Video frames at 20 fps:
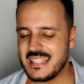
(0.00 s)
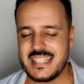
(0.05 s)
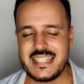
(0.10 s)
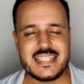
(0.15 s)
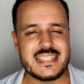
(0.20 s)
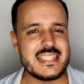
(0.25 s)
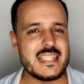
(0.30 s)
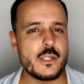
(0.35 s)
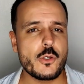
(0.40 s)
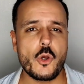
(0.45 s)

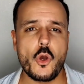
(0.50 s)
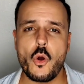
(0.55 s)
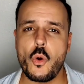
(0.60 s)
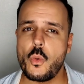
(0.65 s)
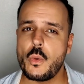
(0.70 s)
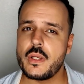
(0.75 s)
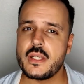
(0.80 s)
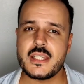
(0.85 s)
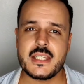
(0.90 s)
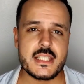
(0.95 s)

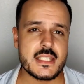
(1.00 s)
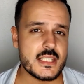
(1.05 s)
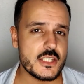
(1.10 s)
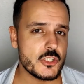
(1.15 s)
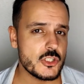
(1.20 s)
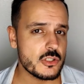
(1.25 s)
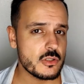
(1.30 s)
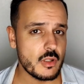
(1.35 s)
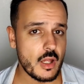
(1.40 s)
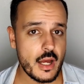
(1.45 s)
easygoing,
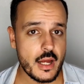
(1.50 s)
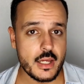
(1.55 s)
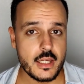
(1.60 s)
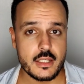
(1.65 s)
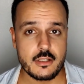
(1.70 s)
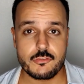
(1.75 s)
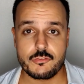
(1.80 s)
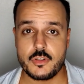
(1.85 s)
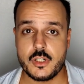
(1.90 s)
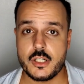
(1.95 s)
easy to
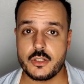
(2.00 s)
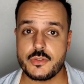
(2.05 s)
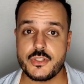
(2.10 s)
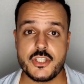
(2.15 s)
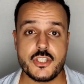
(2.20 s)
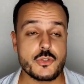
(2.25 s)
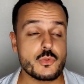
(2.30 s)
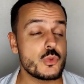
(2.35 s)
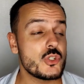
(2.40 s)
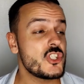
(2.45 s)
like
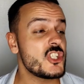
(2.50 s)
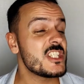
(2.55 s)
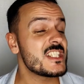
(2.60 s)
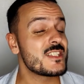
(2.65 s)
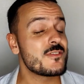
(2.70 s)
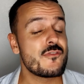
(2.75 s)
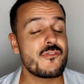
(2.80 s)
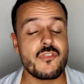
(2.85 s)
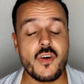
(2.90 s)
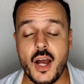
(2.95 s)
fragrances, which
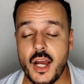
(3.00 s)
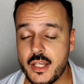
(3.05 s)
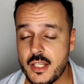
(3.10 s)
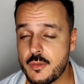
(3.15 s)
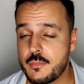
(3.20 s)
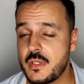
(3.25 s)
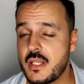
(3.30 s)
is fine.